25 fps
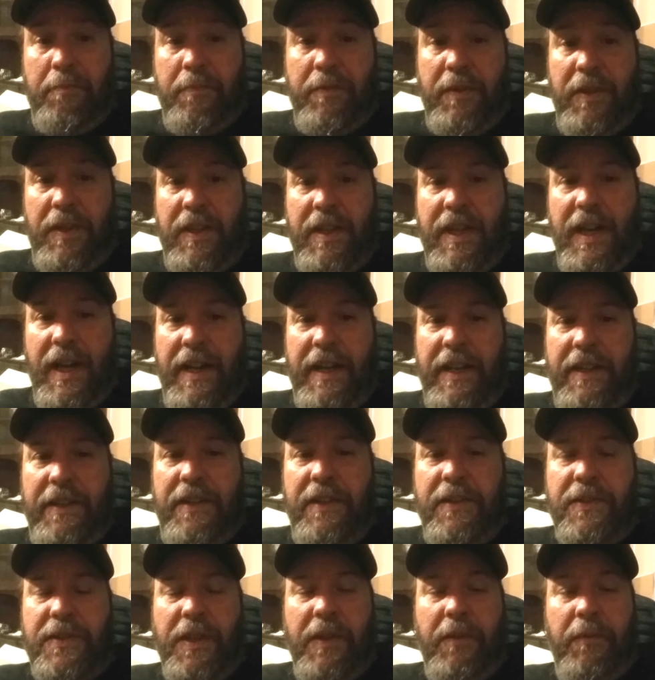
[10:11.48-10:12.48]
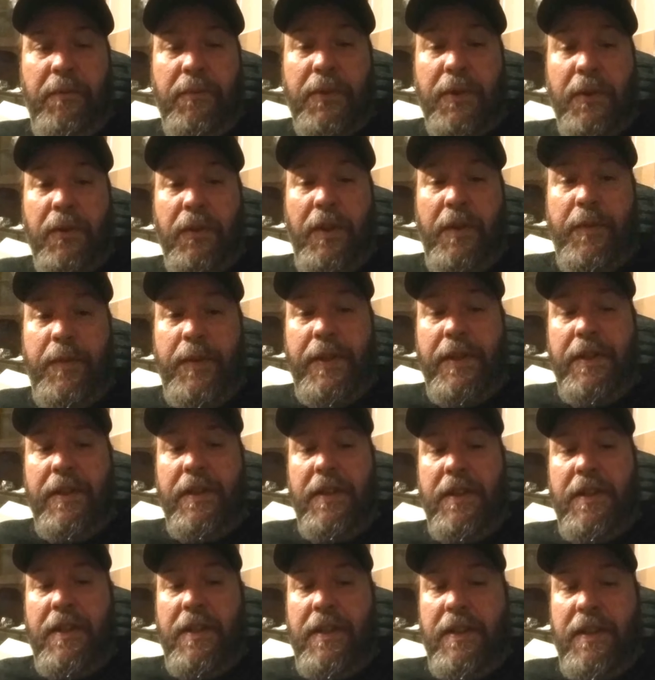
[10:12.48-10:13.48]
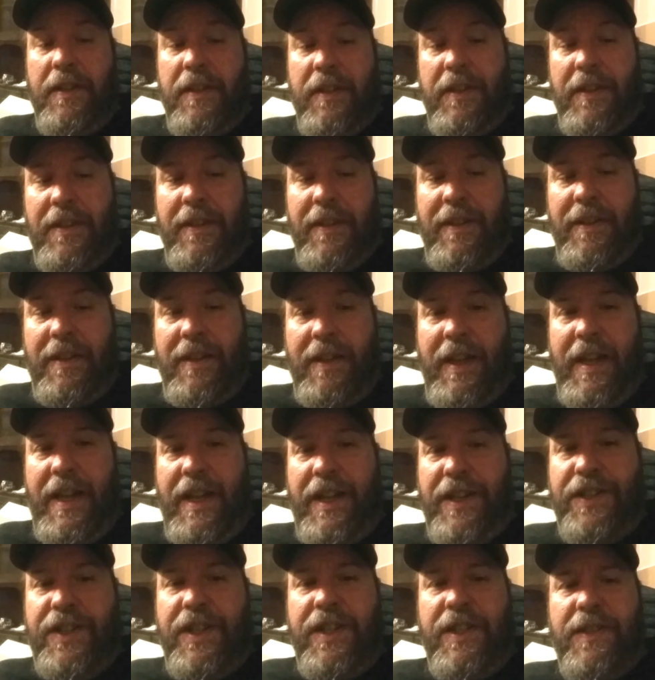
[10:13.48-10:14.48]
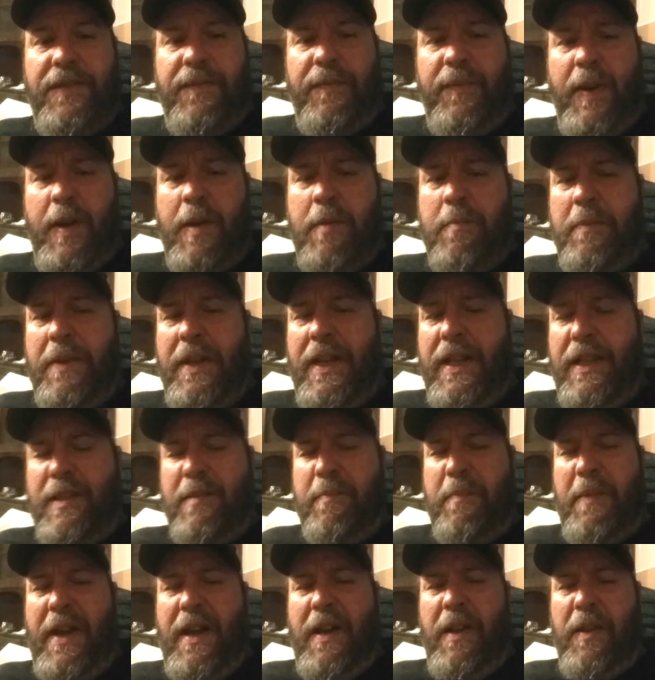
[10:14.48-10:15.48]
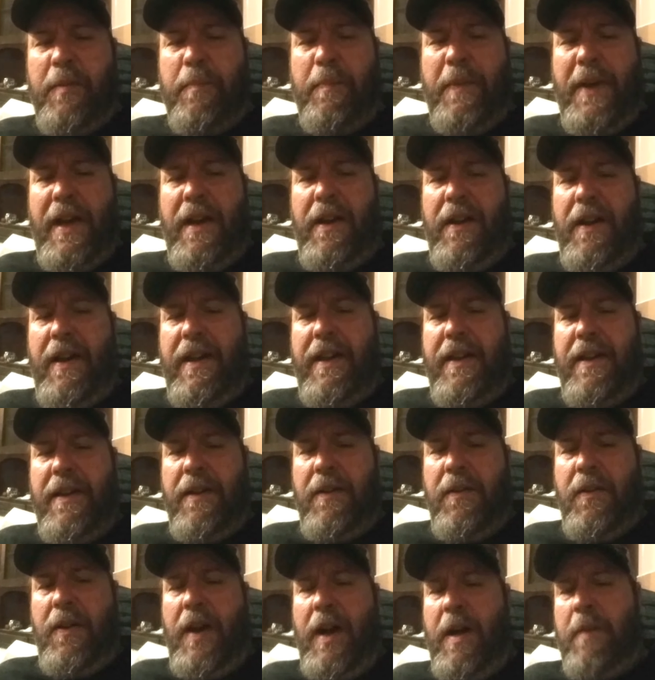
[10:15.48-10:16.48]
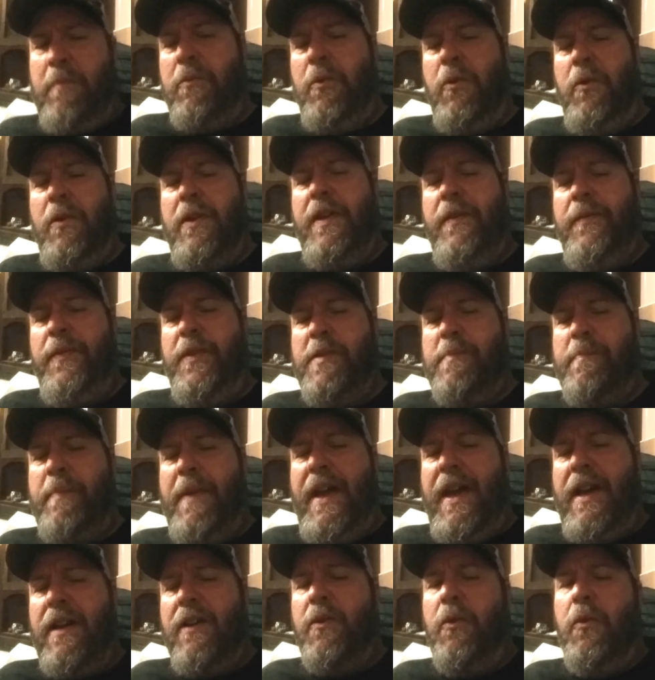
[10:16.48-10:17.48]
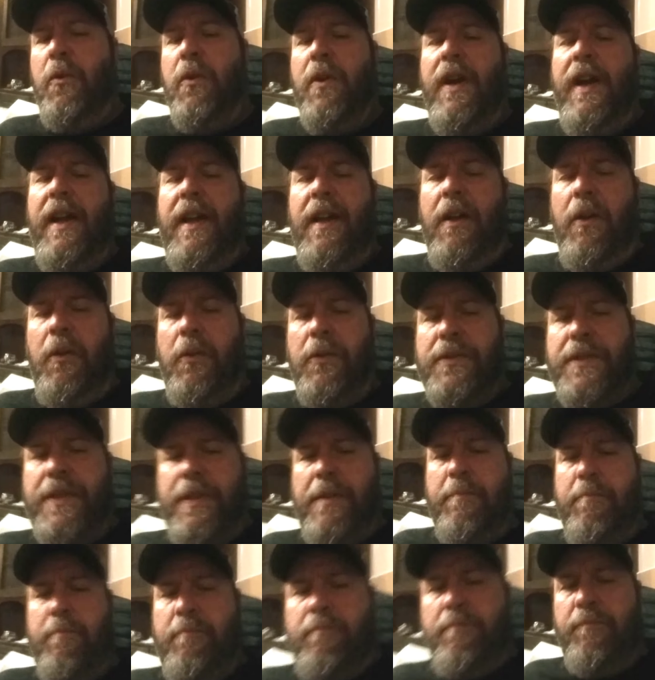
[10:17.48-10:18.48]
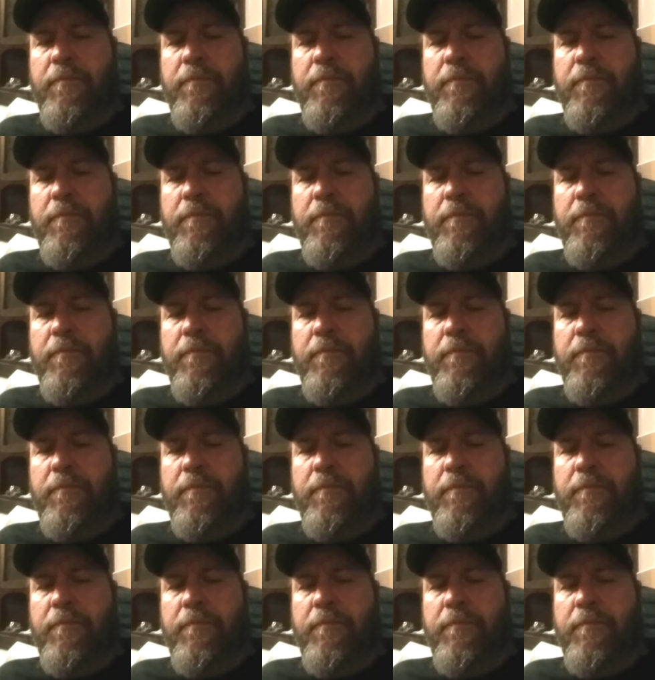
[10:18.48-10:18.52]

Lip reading: you got to do something for a living. And she's foaming at the mouth about how I'm going to give this back or else.